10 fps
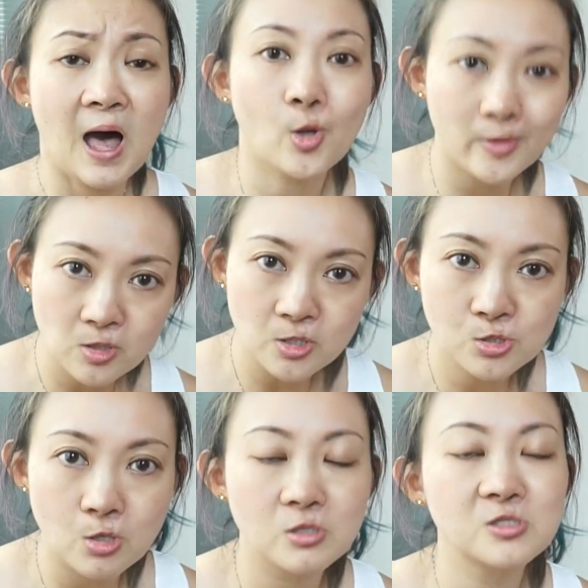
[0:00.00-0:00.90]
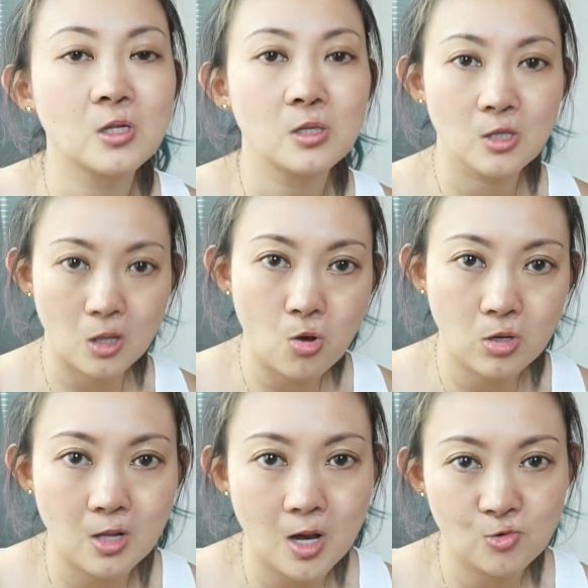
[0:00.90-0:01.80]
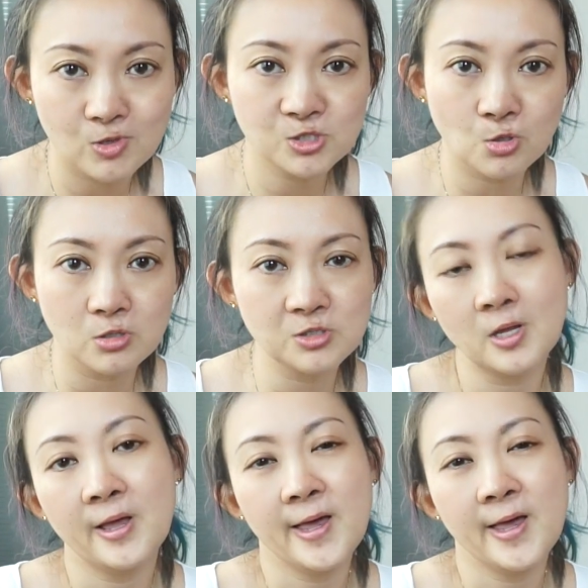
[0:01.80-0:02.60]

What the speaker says: So I went to the stores, the local hardware stores,